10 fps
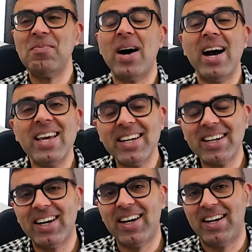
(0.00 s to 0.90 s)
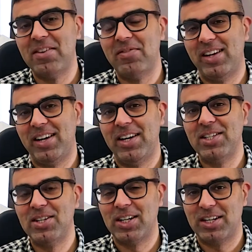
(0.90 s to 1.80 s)
Buying a car in Finland is
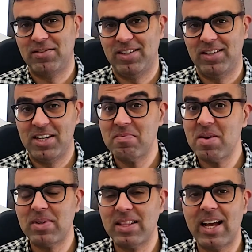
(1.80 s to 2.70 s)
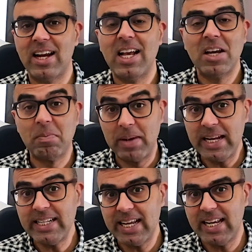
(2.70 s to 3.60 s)
not difficult. Remember that
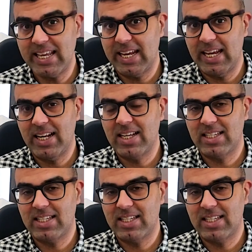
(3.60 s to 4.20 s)
maintaining it is